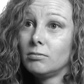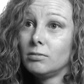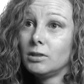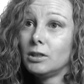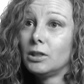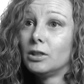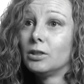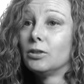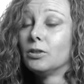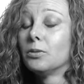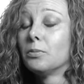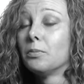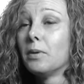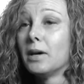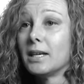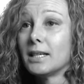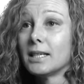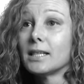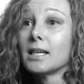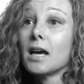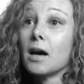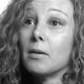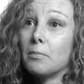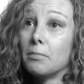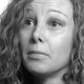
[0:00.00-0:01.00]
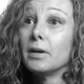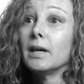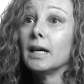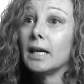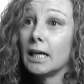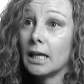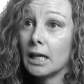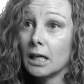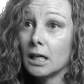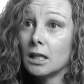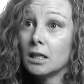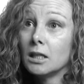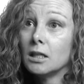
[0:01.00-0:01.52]
you know, the bus
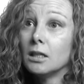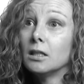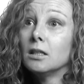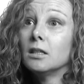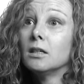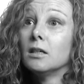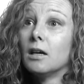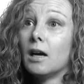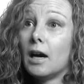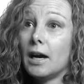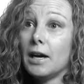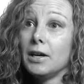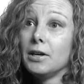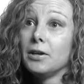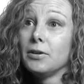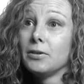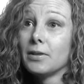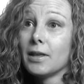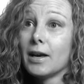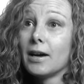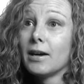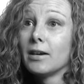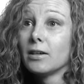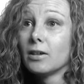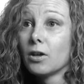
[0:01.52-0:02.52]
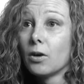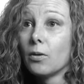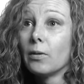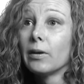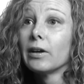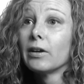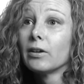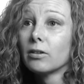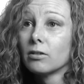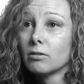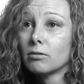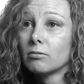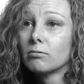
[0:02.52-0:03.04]
company. I knew that
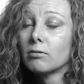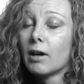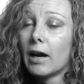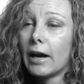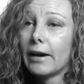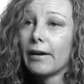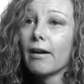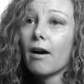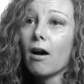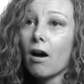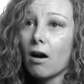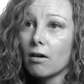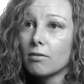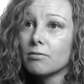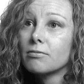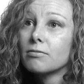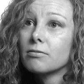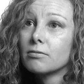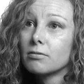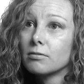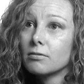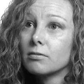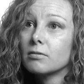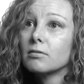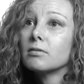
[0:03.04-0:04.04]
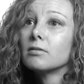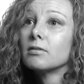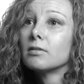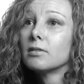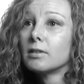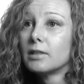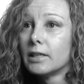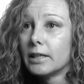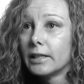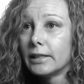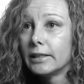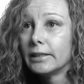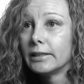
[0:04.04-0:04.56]
going right off,
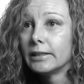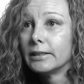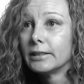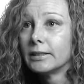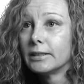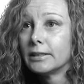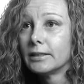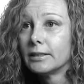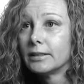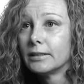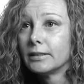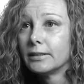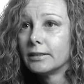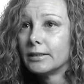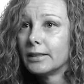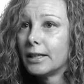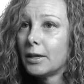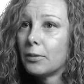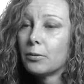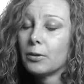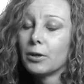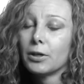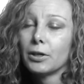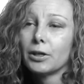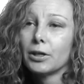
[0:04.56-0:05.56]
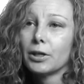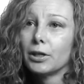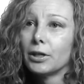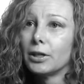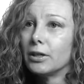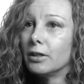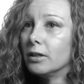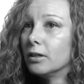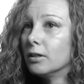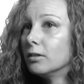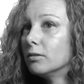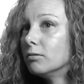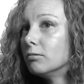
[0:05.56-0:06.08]
that they weren't going
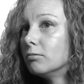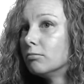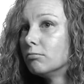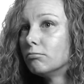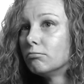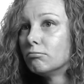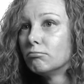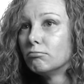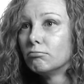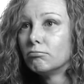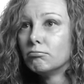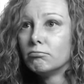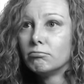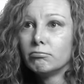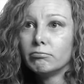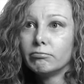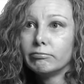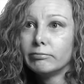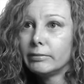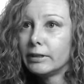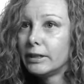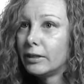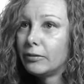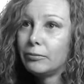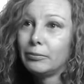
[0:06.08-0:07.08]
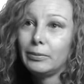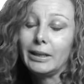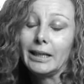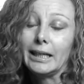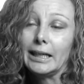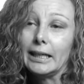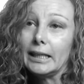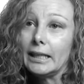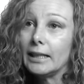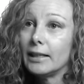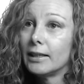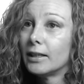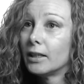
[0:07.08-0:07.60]
to give me
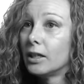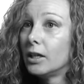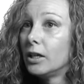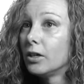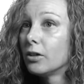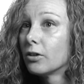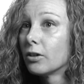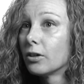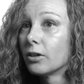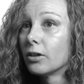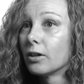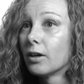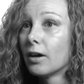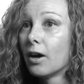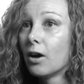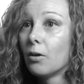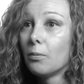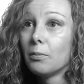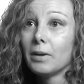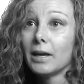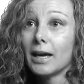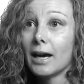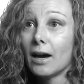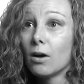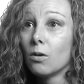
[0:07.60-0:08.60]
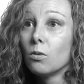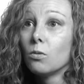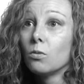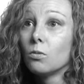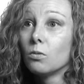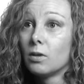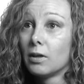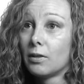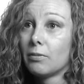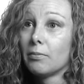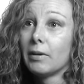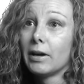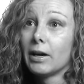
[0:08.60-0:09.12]
anything or help me out
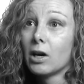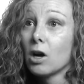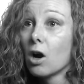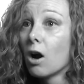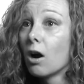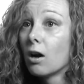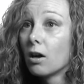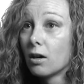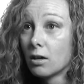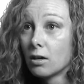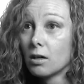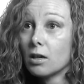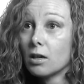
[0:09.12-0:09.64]
with my car.